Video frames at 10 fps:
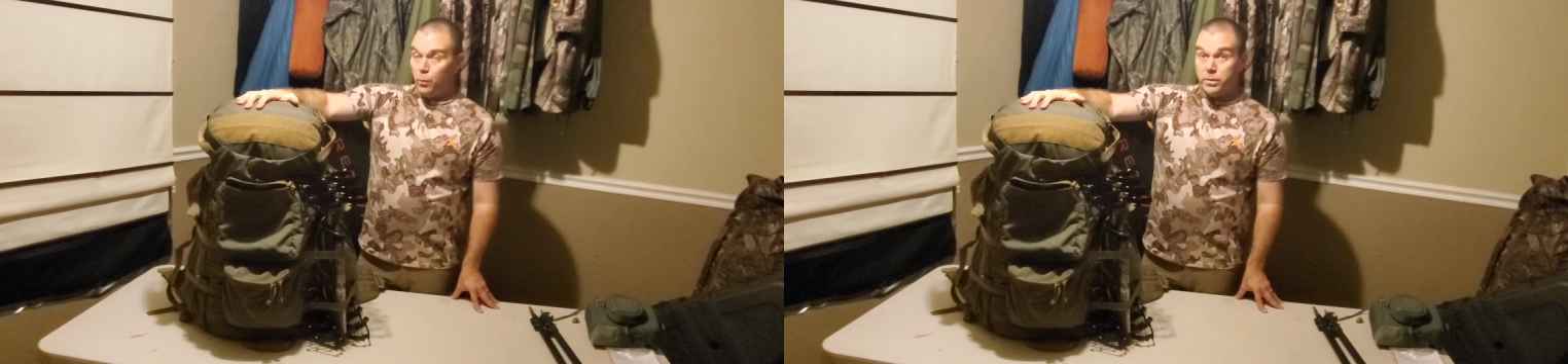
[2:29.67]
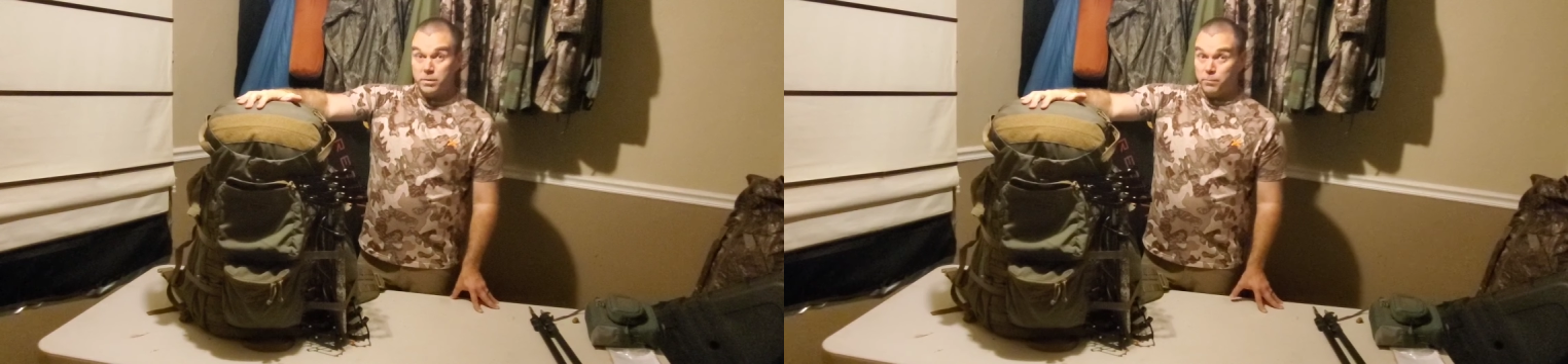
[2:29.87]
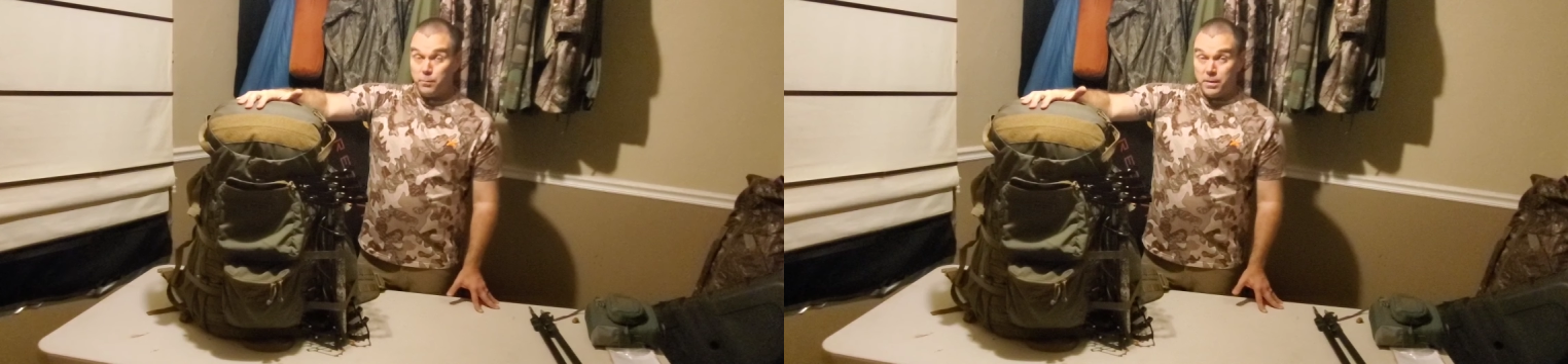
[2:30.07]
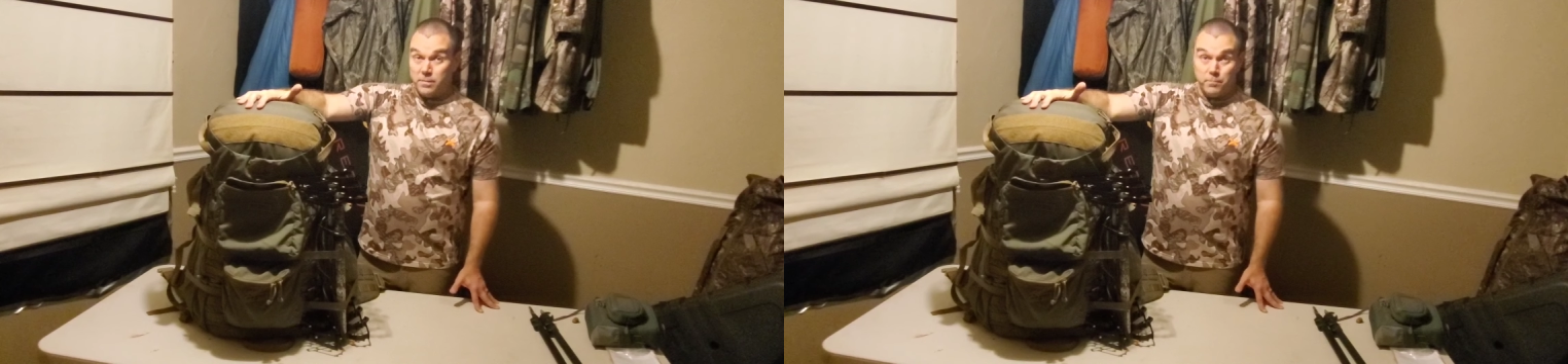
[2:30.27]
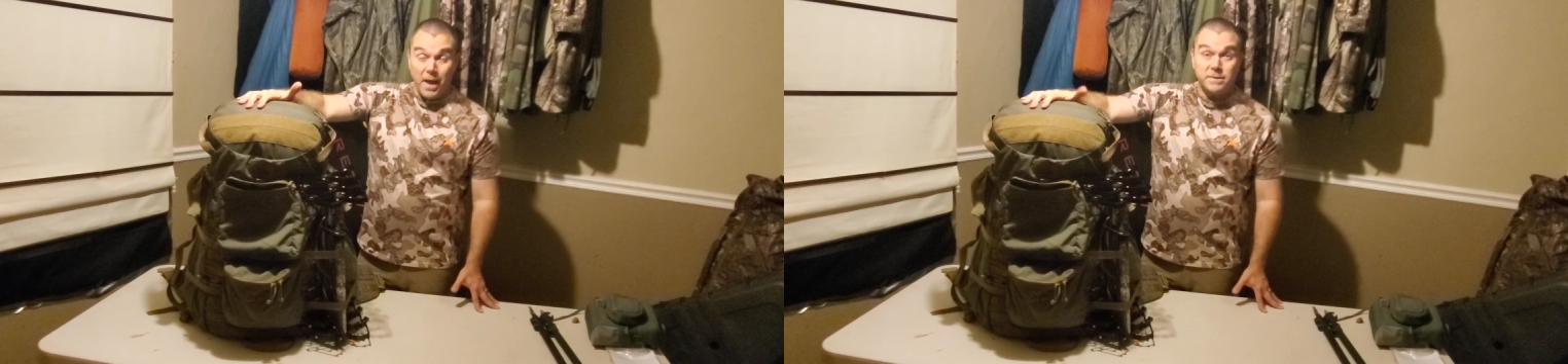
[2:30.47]
which
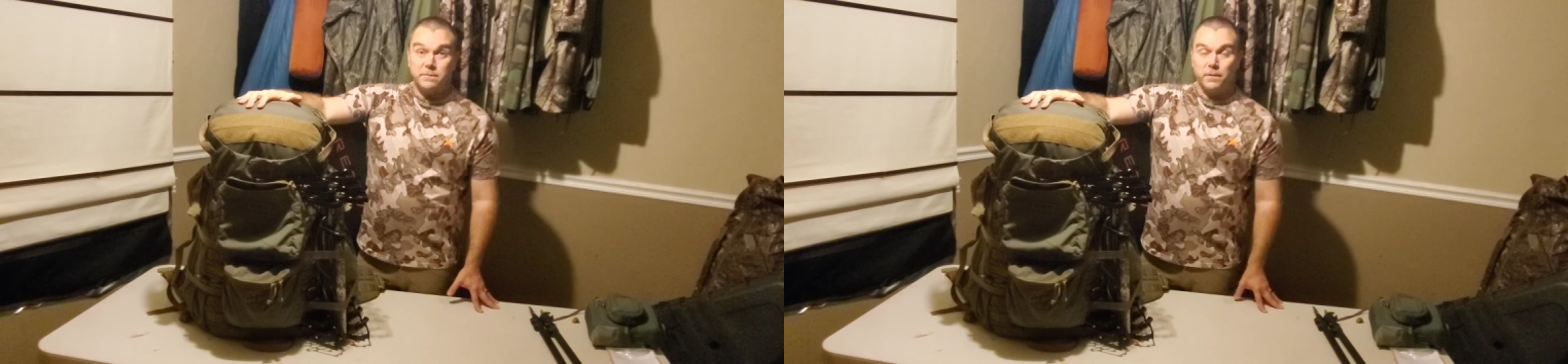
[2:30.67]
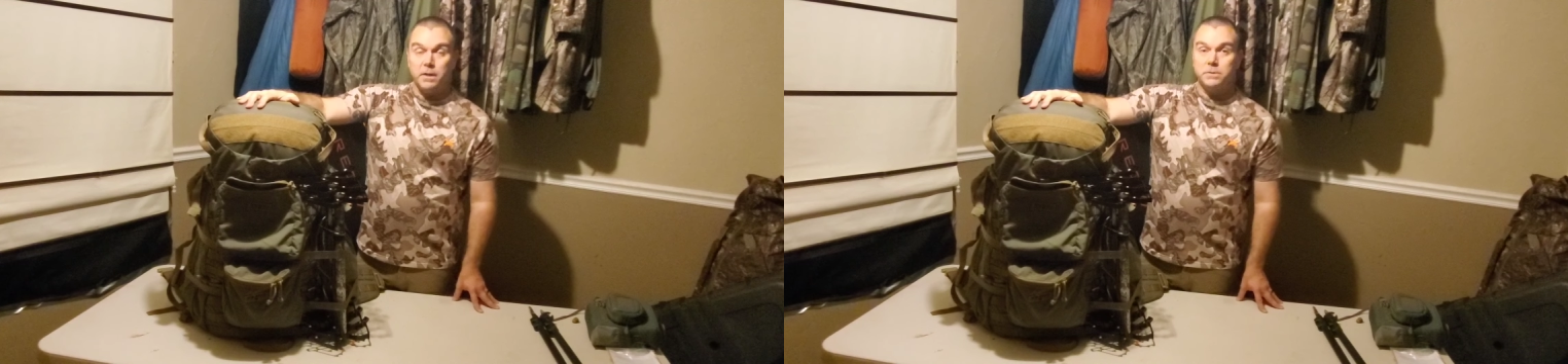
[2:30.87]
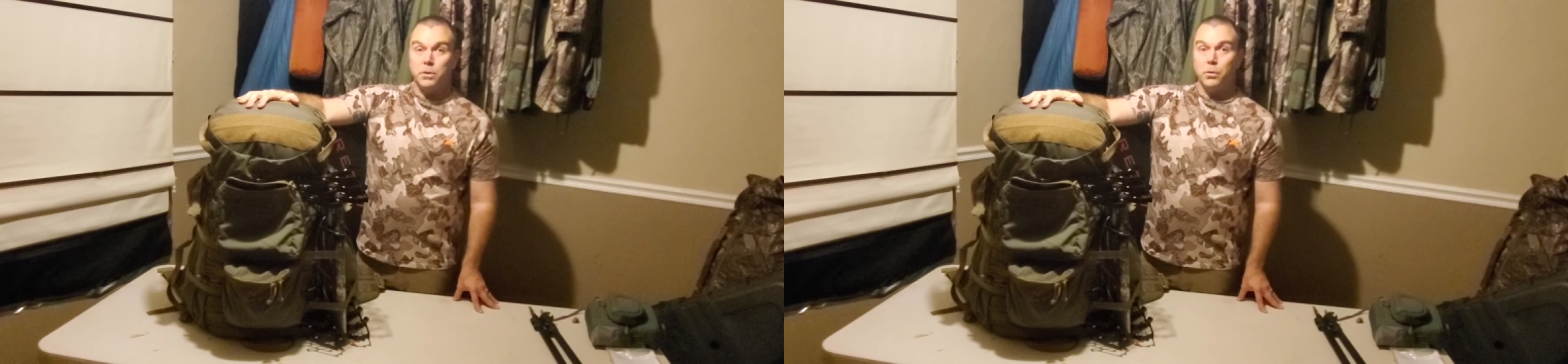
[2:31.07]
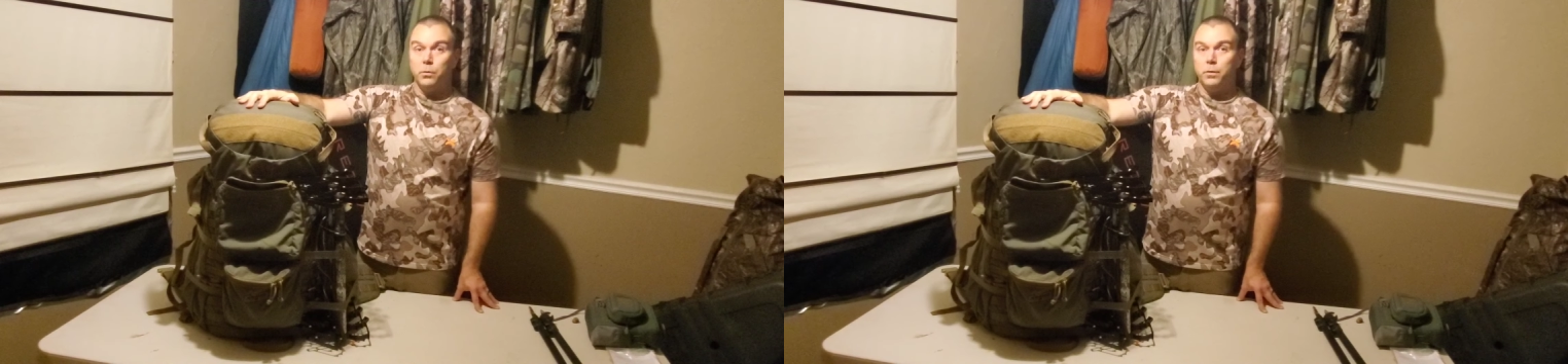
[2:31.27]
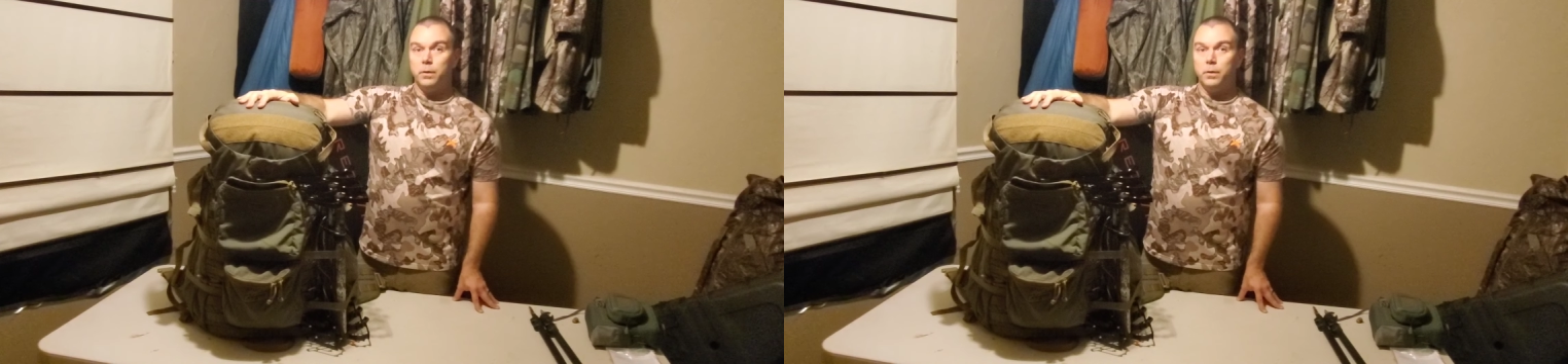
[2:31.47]
is massive on its own.